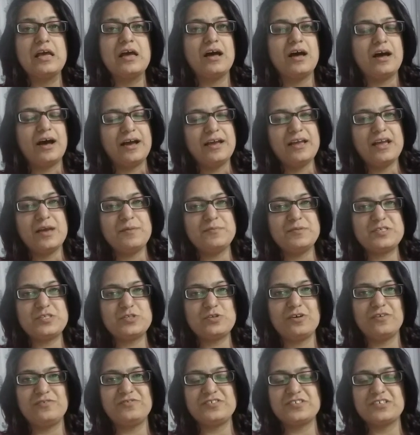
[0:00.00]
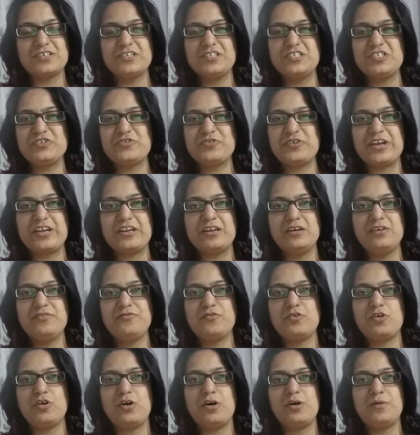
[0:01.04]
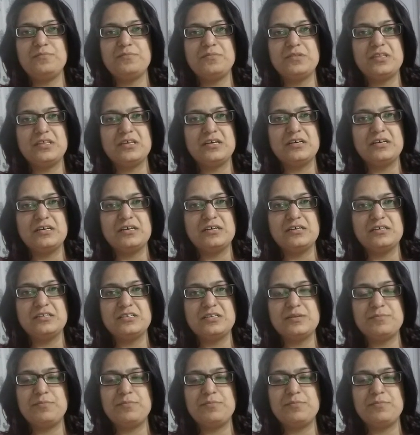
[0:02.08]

Hi, I'm a soft skills trainer from the